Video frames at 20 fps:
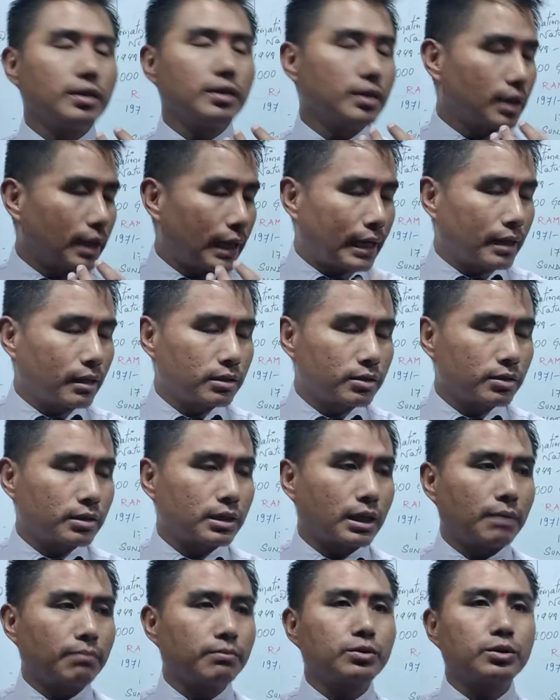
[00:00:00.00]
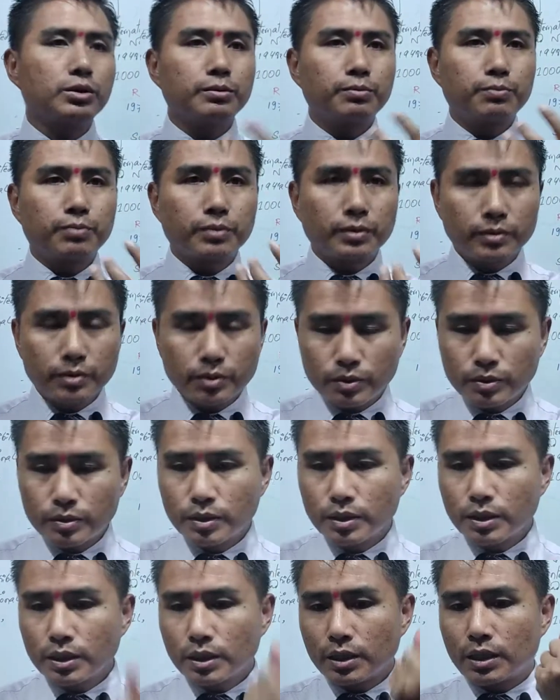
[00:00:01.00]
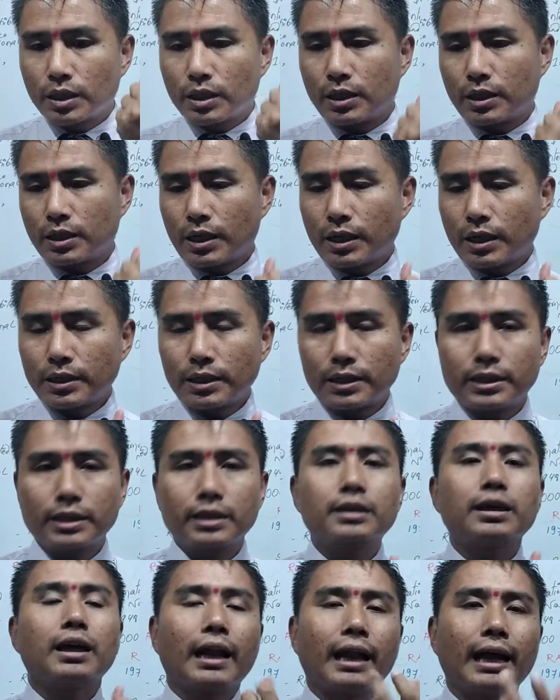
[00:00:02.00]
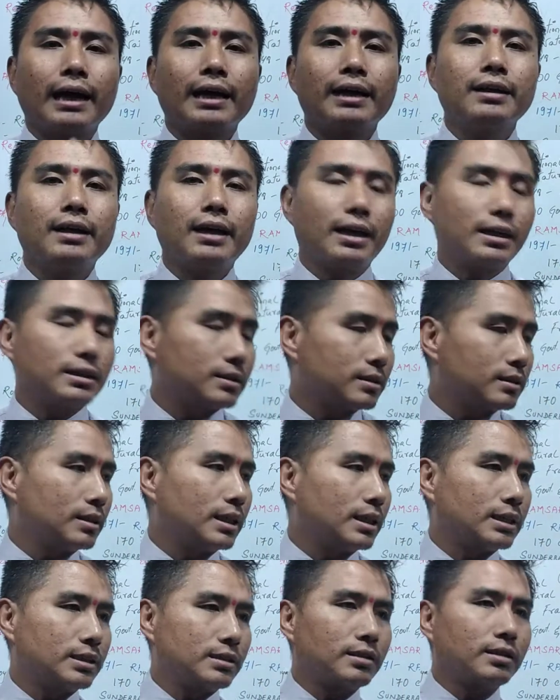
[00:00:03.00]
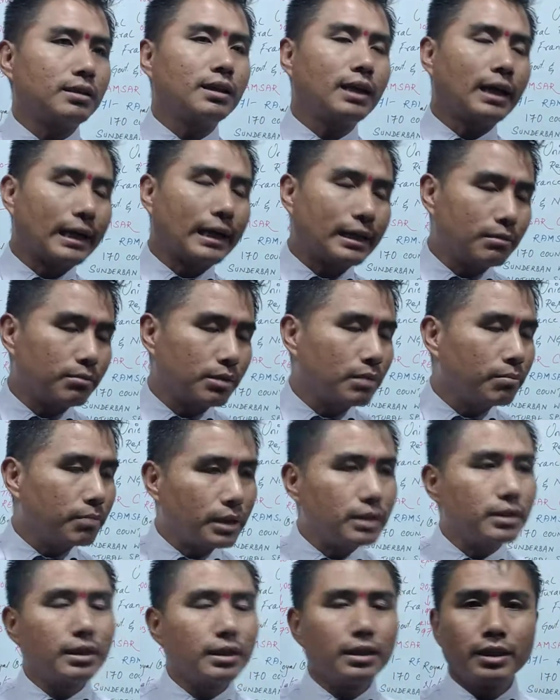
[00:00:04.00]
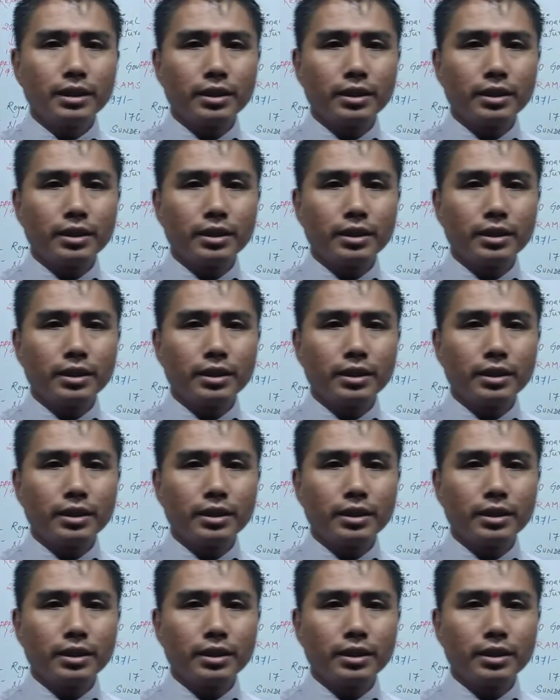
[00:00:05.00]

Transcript: had also come to undertake a lion as the national animal, but